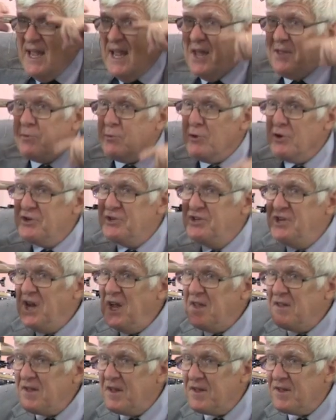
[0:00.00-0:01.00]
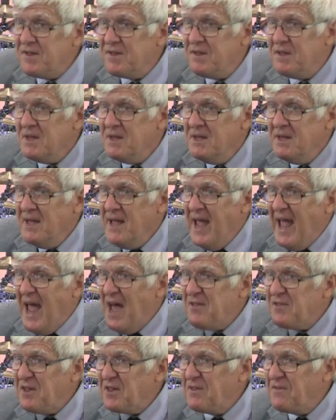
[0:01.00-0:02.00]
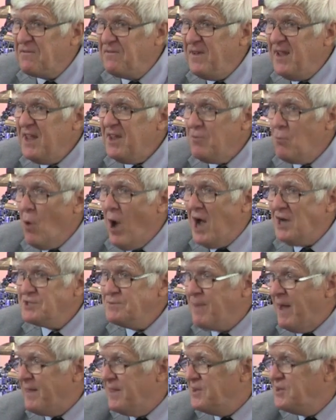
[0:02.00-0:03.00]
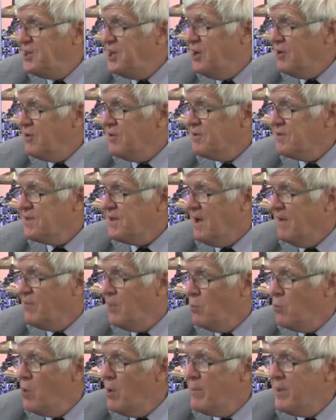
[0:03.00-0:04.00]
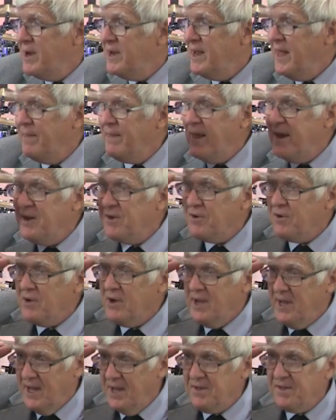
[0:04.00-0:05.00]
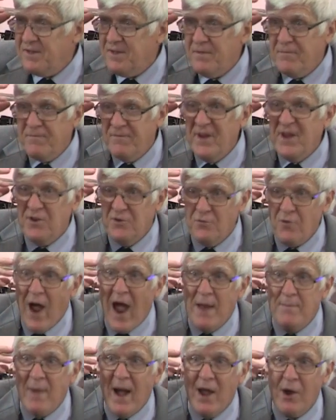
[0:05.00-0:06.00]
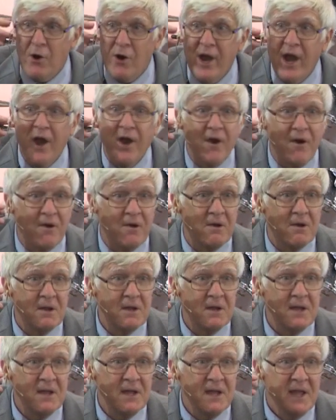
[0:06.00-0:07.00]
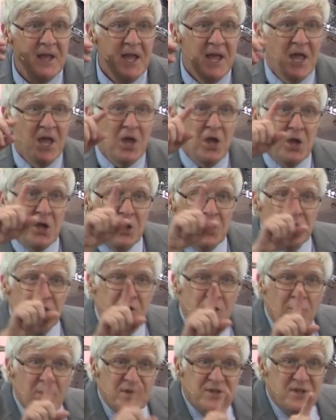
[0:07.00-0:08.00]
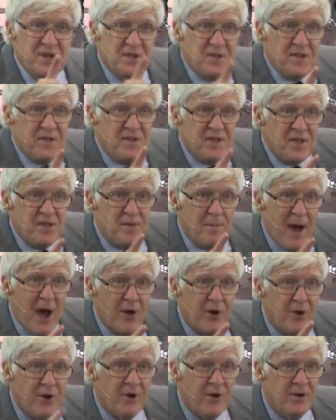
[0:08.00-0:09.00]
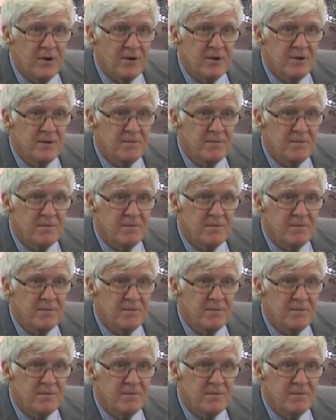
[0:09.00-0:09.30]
It's where Jesus has his feet washed by the tears of the woman and then his feet dried by her hair. You know what Jesus says about her?